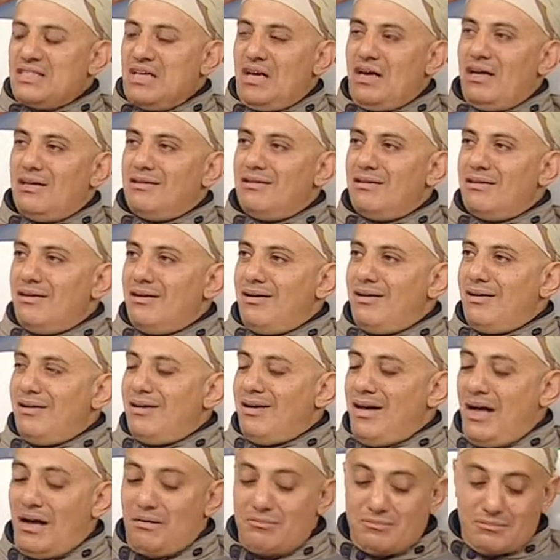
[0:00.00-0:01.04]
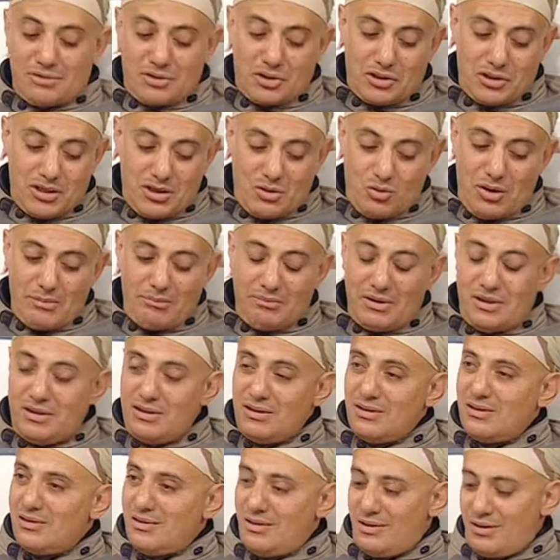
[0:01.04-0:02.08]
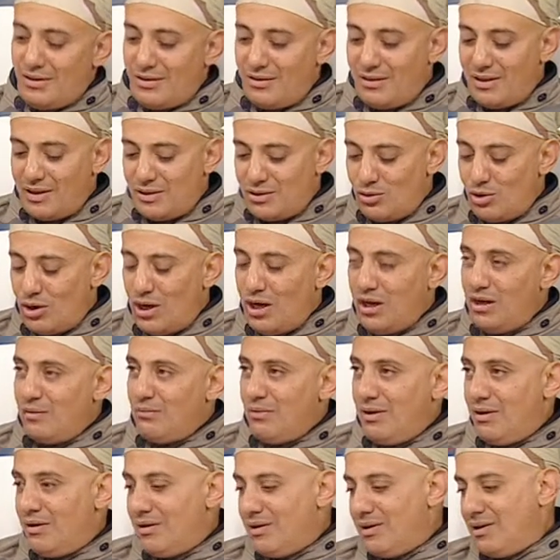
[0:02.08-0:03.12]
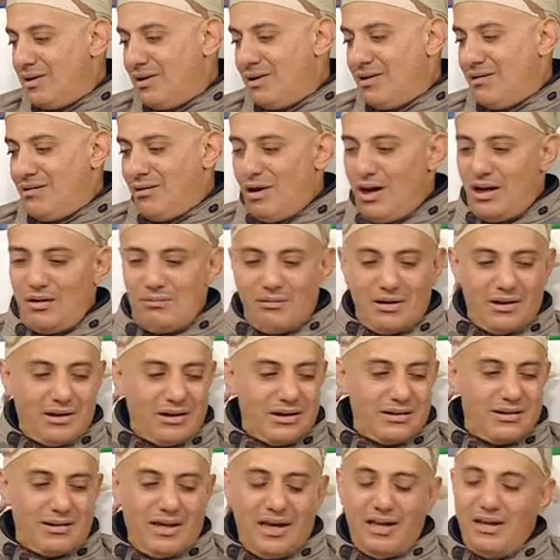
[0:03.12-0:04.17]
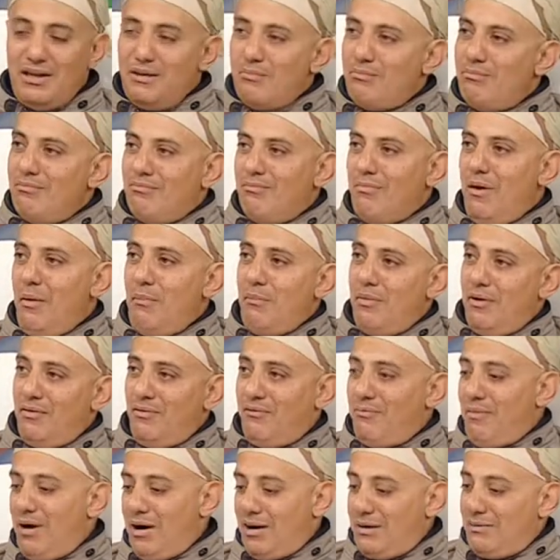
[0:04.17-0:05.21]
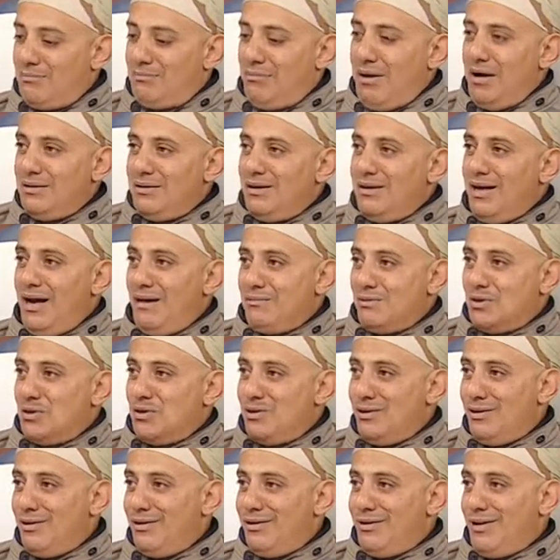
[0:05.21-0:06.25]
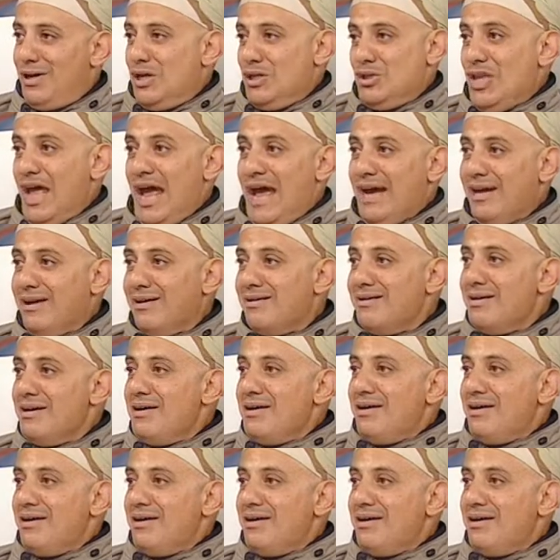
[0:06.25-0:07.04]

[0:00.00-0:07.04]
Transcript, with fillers: God, uh, I'm still one piece. Uh, there's no animal, no animal eat any member of my body. I'm still intact.